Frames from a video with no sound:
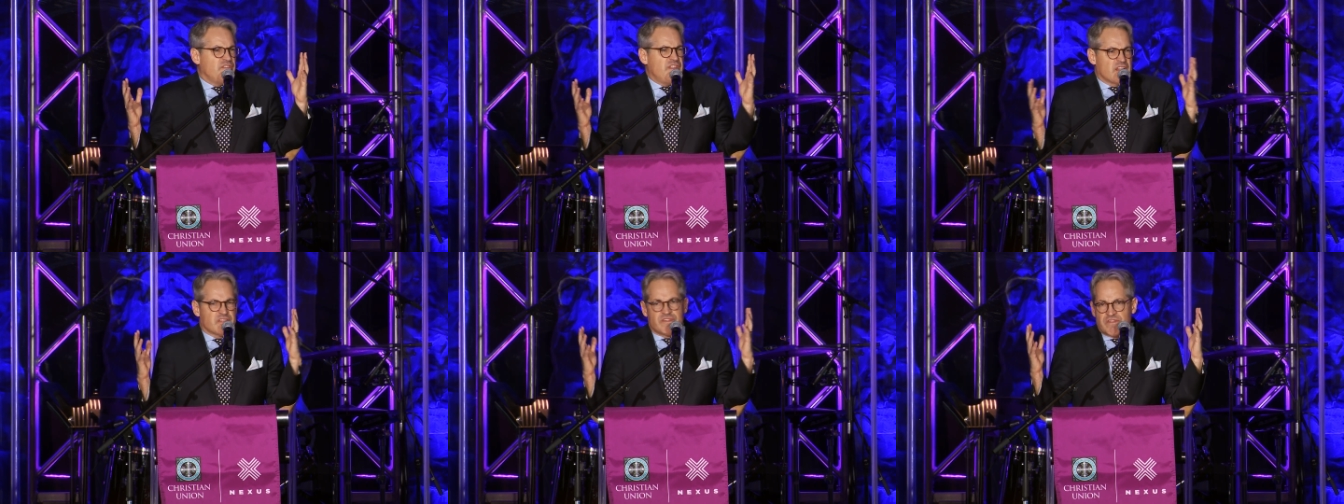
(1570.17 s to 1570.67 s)

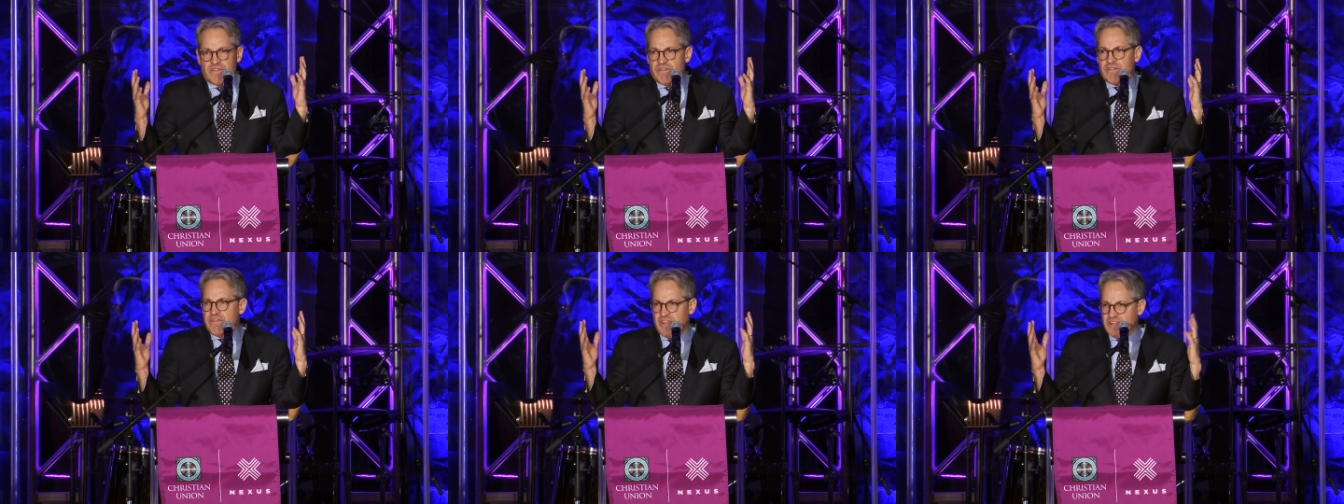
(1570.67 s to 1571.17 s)
that
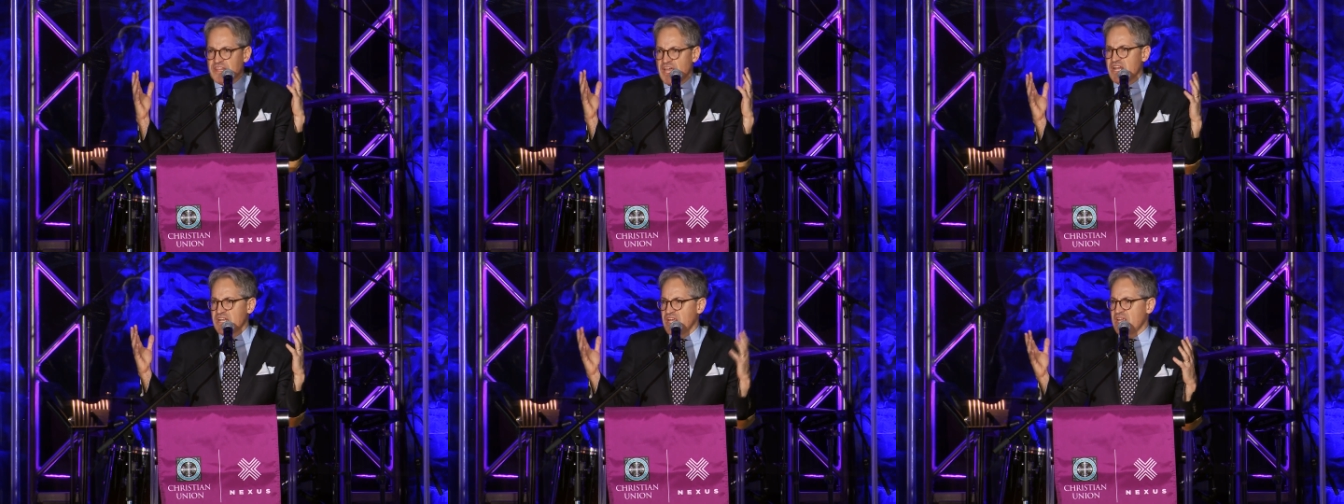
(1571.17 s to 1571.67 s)
that
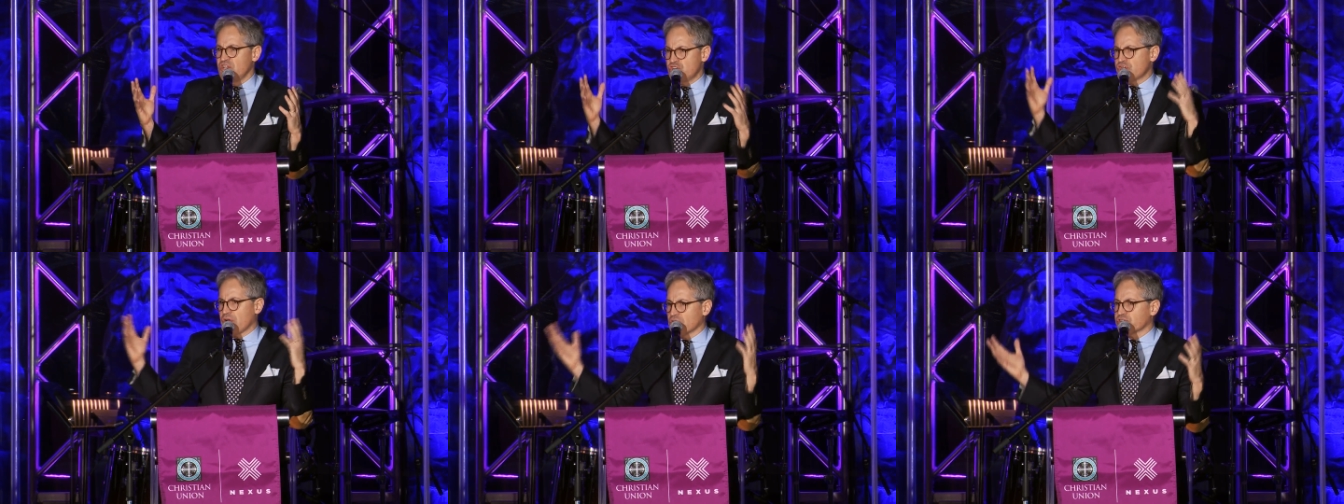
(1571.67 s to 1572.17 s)
they need
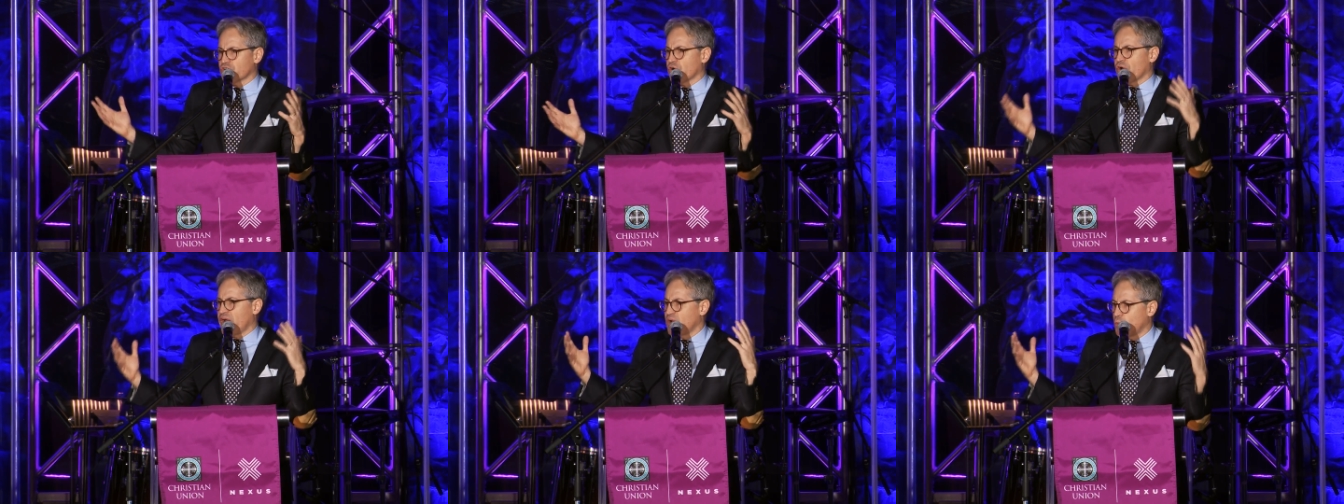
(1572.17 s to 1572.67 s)

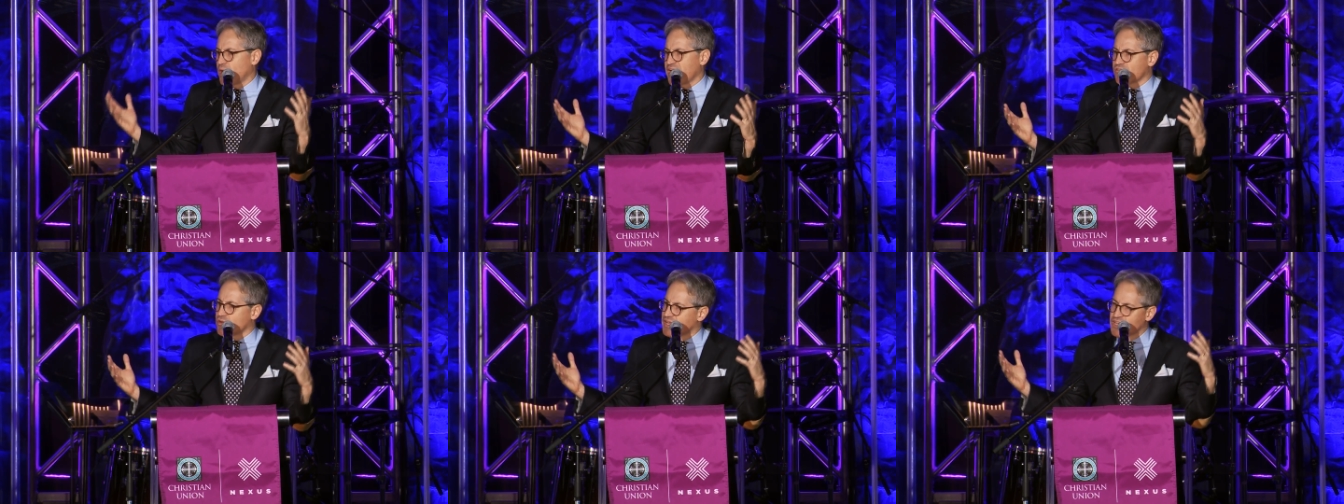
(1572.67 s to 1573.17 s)
shelter and
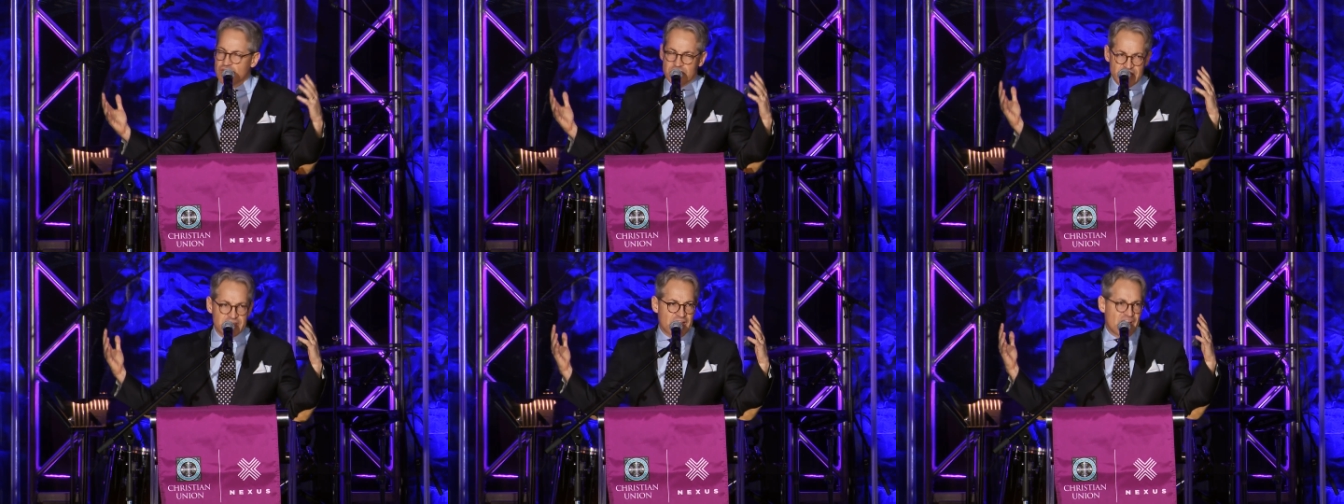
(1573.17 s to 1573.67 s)
whatever. Like you
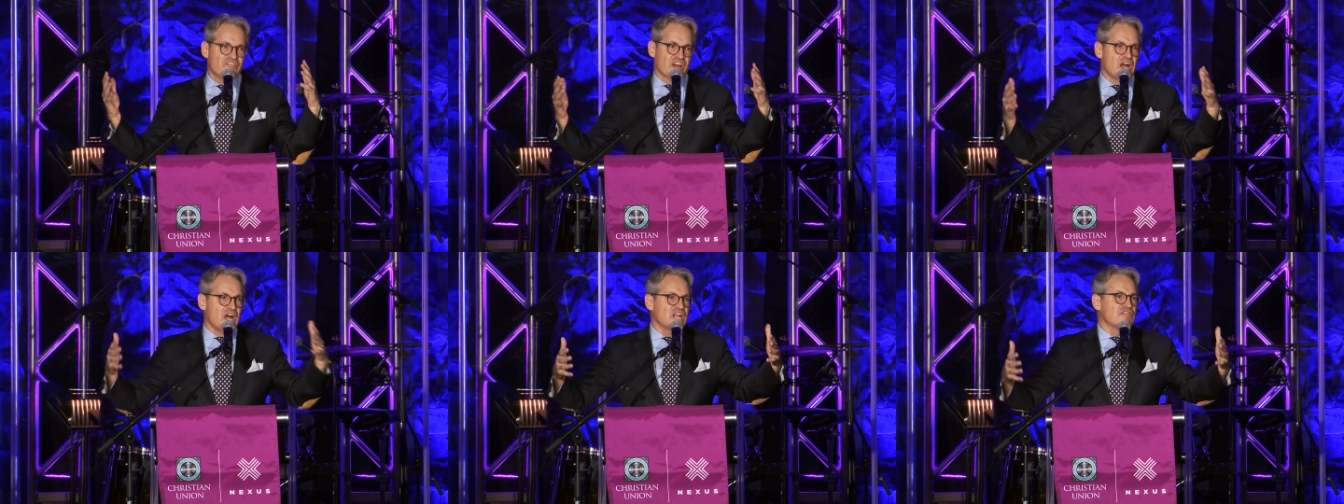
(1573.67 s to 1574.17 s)
need to have the
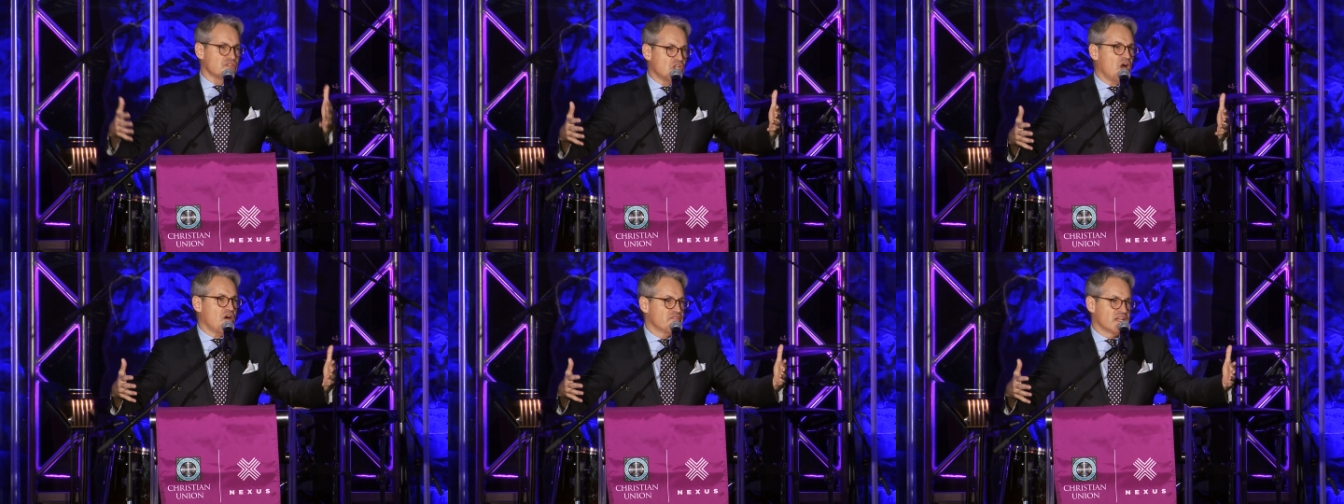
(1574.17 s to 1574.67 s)
kind of
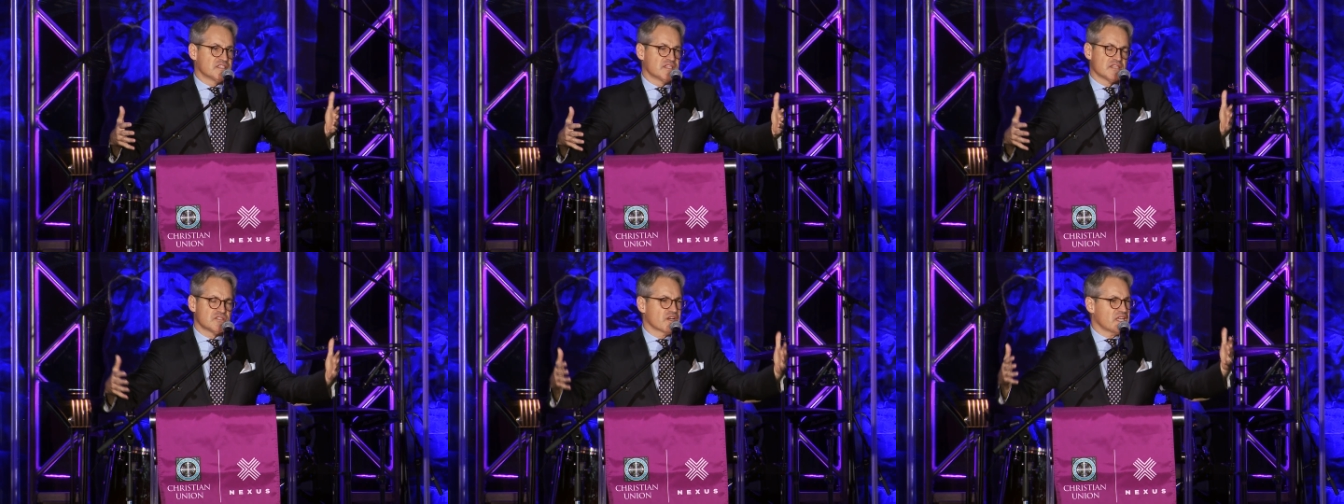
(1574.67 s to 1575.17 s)
love that
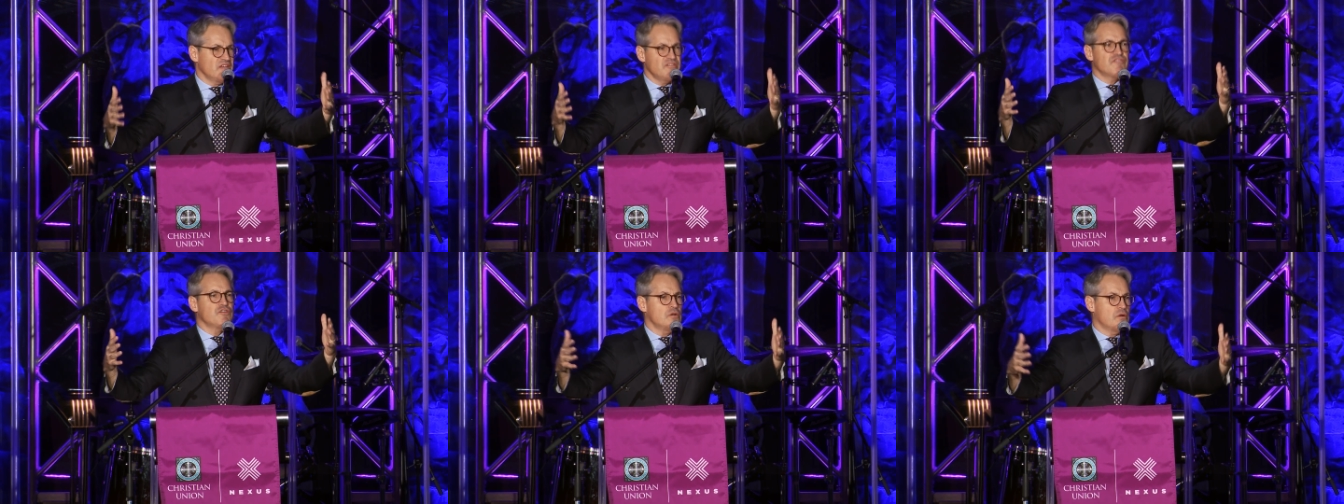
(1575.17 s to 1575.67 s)
says, look,
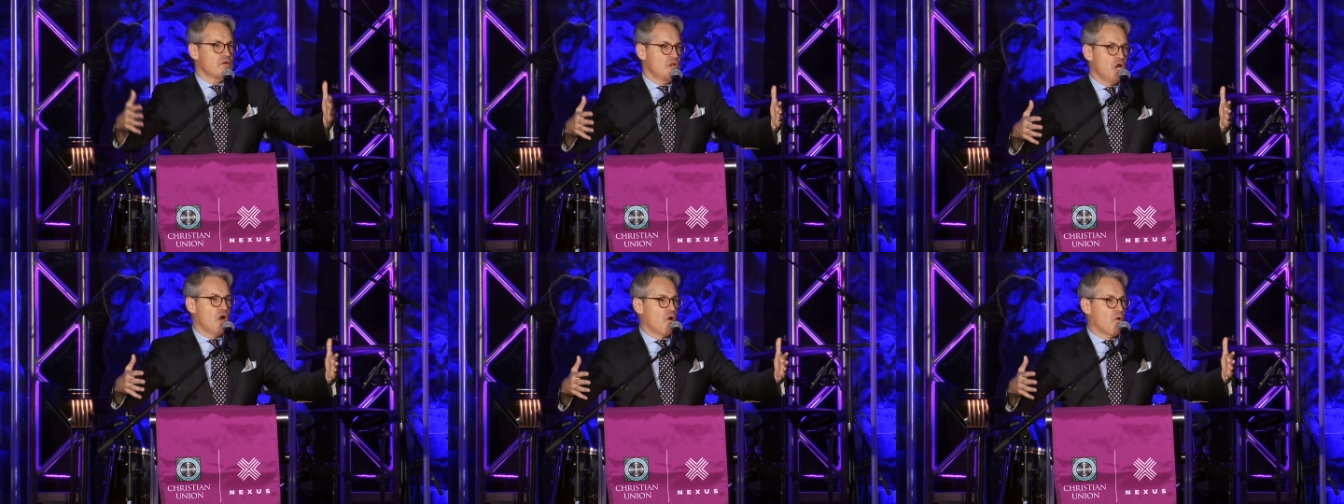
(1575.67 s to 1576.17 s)
even if you don't
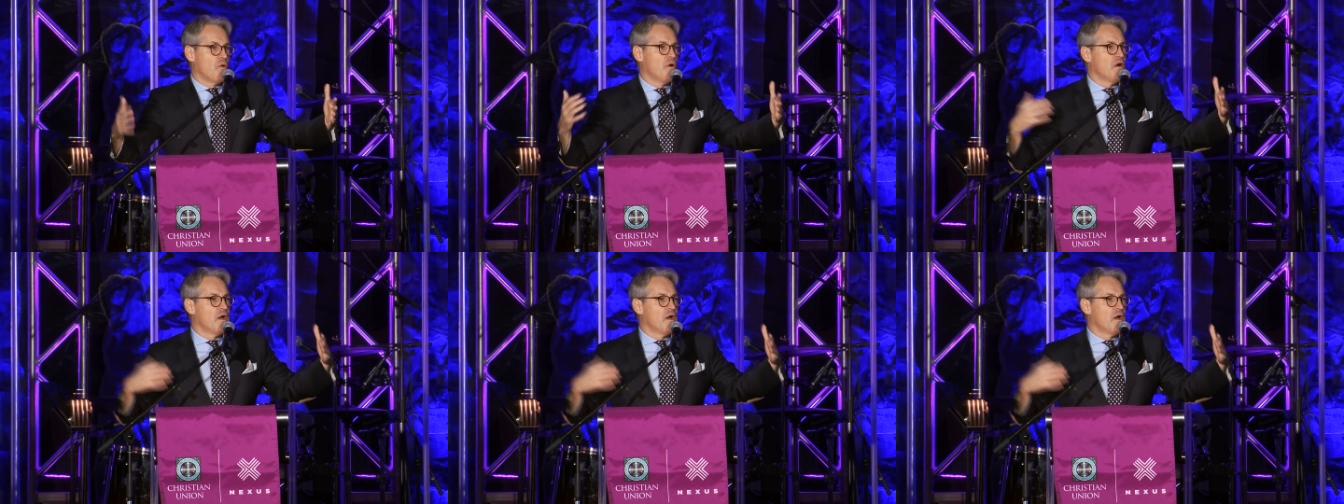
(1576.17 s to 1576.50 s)
know,